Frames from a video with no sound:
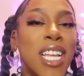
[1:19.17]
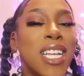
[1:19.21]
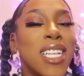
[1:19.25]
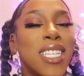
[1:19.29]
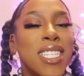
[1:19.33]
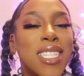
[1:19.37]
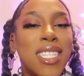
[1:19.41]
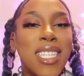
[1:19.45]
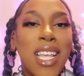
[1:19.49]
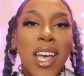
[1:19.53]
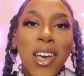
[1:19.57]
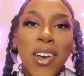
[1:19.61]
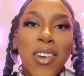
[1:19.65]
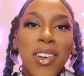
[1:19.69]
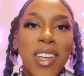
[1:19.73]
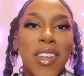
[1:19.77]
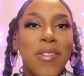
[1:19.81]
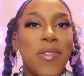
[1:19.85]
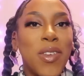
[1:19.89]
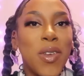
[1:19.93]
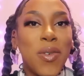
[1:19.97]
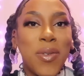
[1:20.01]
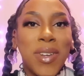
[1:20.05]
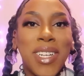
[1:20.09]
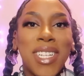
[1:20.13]
So if
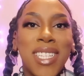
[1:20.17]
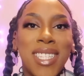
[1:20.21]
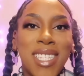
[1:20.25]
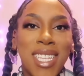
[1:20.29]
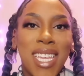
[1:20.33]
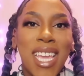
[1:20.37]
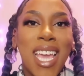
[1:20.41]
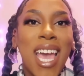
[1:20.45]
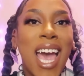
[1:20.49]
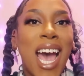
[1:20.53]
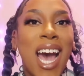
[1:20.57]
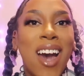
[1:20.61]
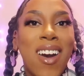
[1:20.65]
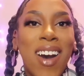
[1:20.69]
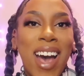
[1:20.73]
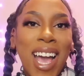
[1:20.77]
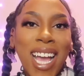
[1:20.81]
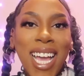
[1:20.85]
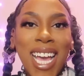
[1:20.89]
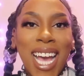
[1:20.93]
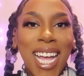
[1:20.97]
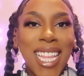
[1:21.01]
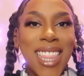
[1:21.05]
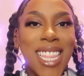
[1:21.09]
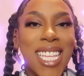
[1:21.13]
you want to see how I
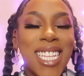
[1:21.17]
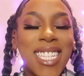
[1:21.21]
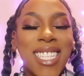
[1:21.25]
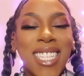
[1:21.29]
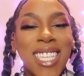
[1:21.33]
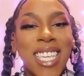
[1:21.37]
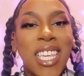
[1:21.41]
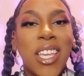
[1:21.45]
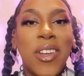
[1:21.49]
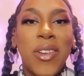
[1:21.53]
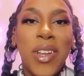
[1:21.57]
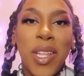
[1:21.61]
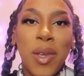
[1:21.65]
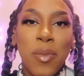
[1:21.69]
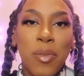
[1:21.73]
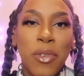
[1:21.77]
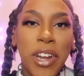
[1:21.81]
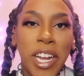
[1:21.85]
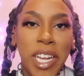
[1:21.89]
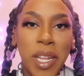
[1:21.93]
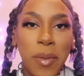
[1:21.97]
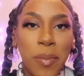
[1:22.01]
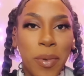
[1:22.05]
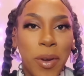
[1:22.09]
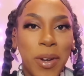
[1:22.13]
got these cutie
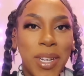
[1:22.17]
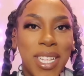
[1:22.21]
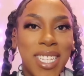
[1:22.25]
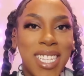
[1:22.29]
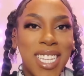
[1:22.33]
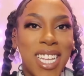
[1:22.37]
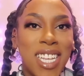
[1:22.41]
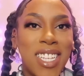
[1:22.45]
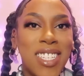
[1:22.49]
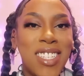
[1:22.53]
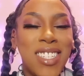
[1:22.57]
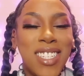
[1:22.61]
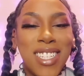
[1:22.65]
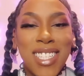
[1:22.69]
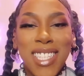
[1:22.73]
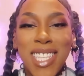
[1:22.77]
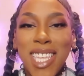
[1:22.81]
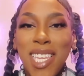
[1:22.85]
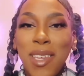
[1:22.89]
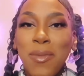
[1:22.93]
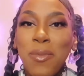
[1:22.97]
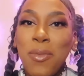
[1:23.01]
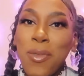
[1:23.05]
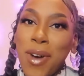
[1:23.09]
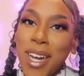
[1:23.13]
braided ponytails, just
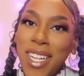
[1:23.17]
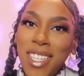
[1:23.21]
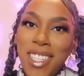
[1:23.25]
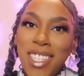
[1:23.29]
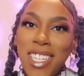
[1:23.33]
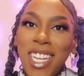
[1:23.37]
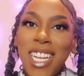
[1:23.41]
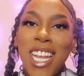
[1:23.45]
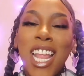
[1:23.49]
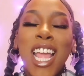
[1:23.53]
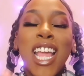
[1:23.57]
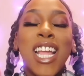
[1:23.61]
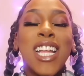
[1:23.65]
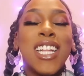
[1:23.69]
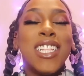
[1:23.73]
keep watching.